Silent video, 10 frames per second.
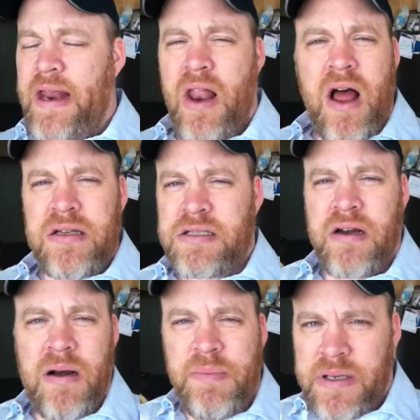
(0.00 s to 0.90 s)
they lost
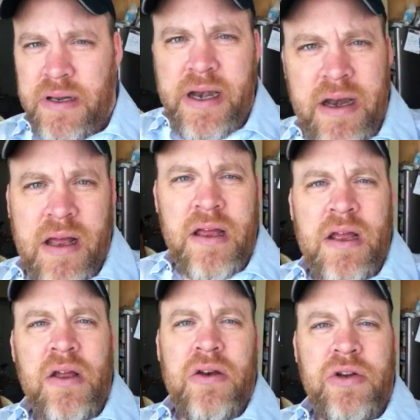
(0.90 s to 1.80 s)
their ability to
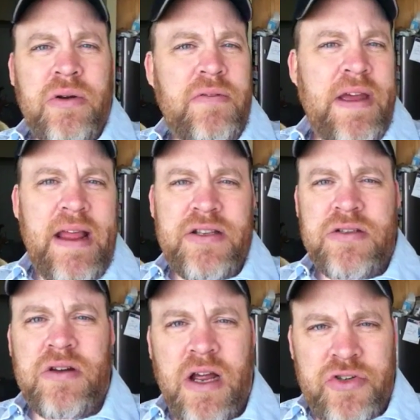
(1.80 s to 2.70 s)
do
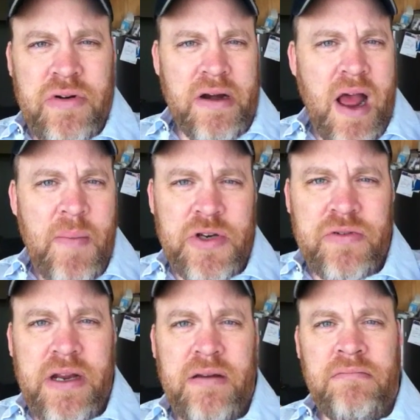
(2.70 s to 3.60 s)
advanced uh,
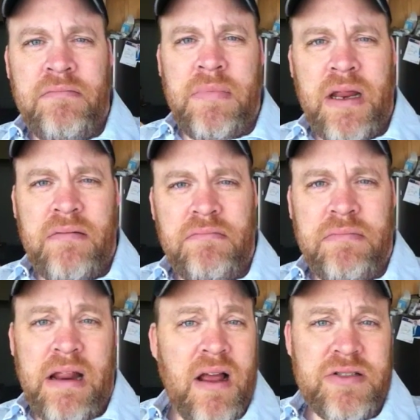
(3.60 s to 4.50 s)
trigonometry and, and
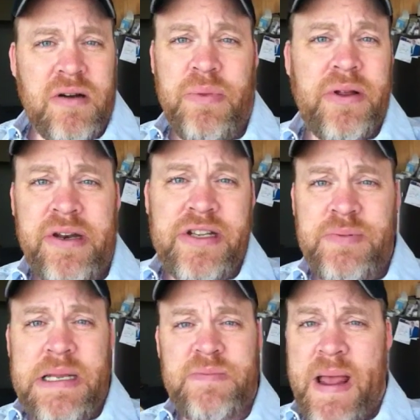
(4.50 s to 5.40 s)
they lost their ability to
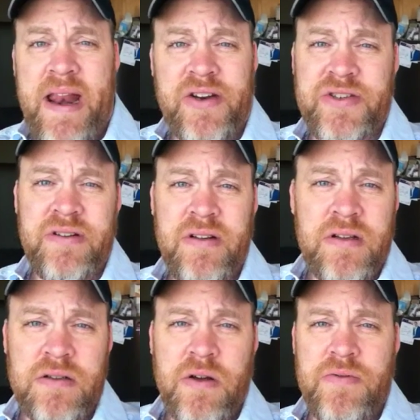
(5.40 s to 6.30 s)
speak Spanish.
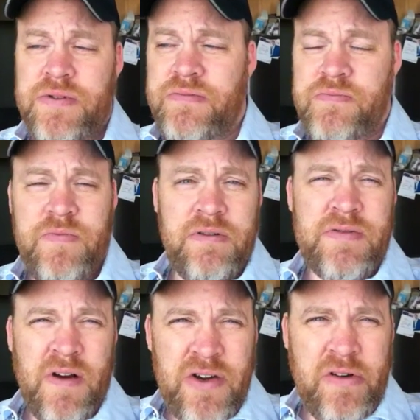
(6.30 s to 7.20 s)
So it was it
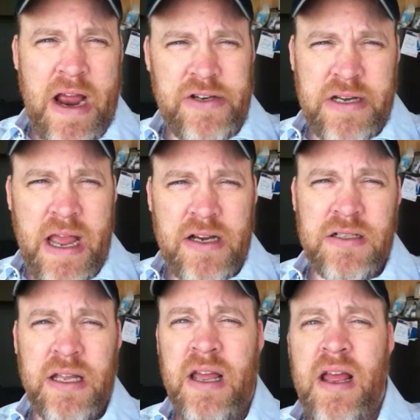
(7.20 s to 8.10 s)
was very tragic
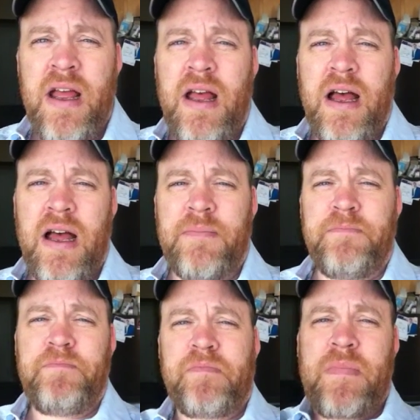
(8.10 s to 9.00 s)
actually. Um,